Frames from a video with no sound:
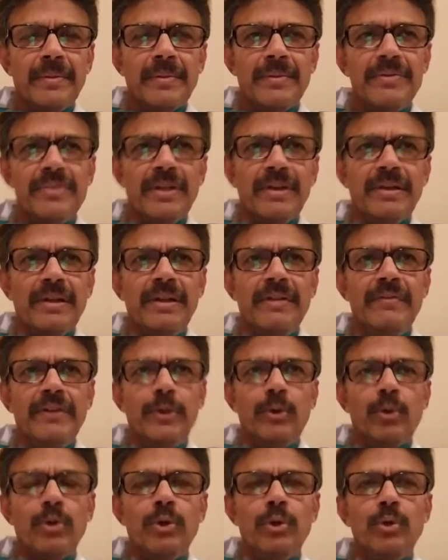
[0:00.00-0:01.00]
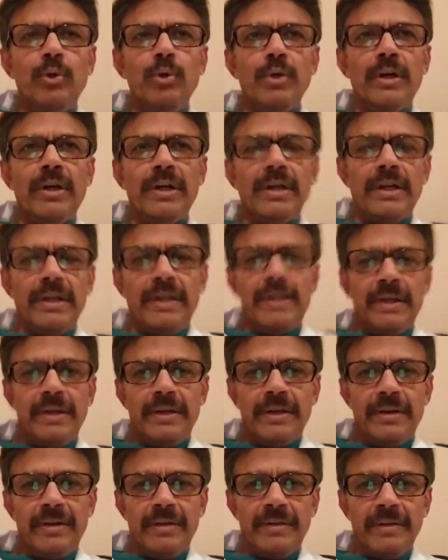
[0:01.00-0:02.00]
generally we don't do
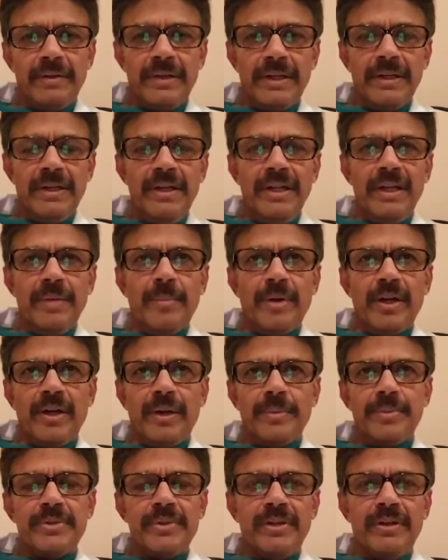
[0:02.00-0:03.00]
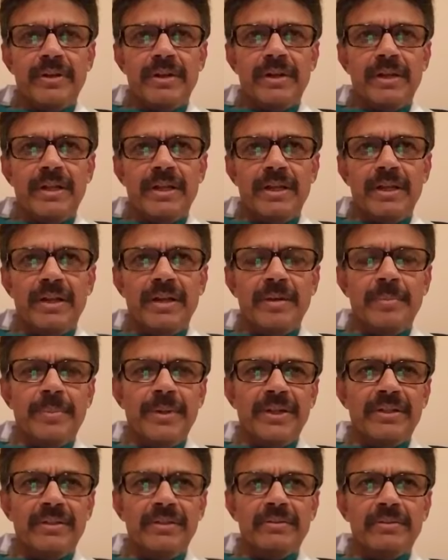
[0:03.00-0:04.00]
a kidney biopsy on
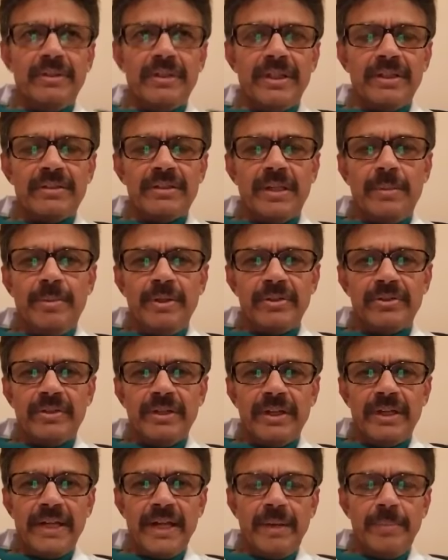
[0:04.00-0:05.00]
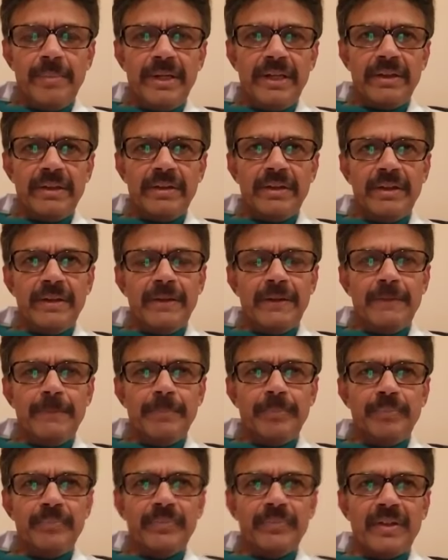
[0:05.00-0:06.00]
patients with established diabetic
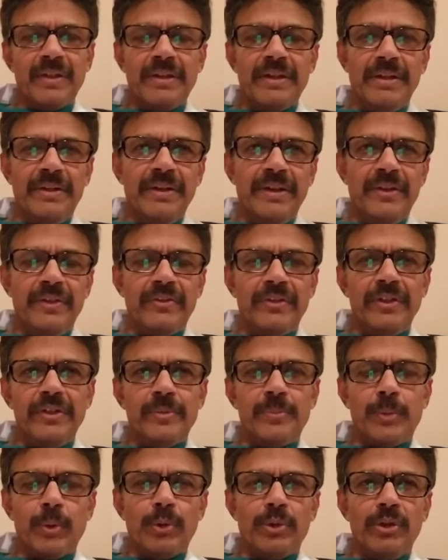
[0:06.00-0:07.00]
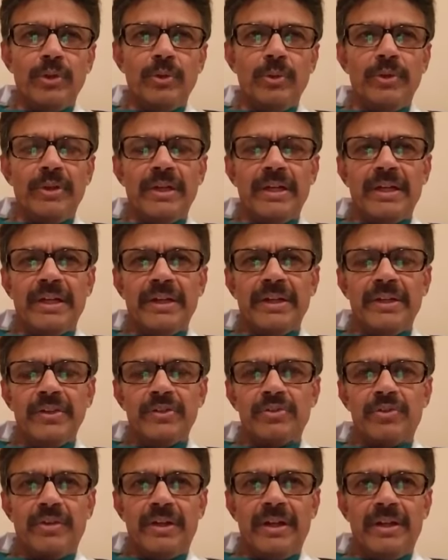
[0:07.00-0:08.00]
kidney disease, proteinuria,
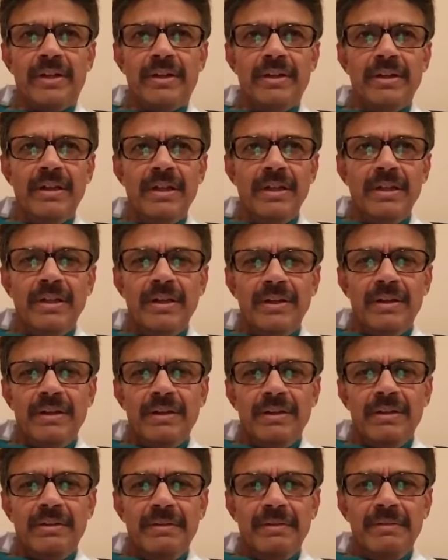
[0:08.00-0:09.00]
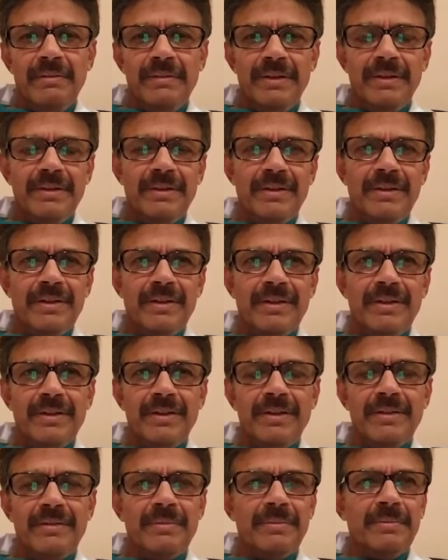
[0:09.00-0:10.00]
history, and
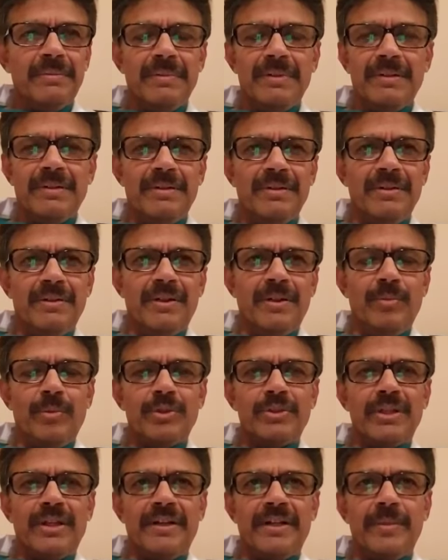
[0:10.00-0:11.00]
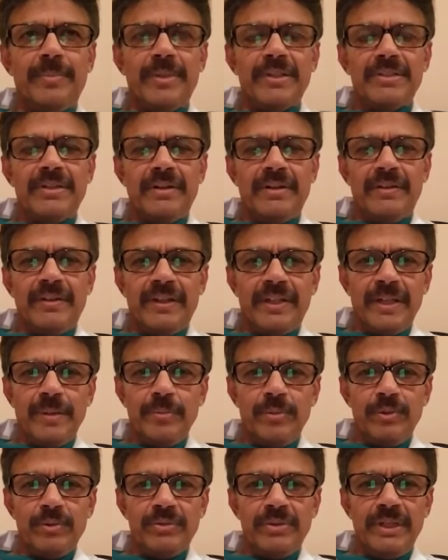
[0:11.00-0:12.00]
almost 100% of the time
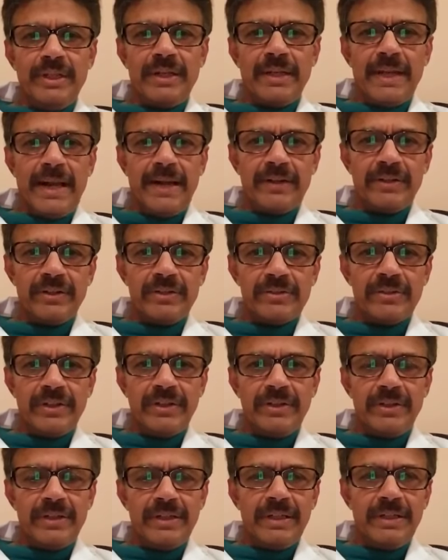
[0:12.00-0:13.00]
you see characteristic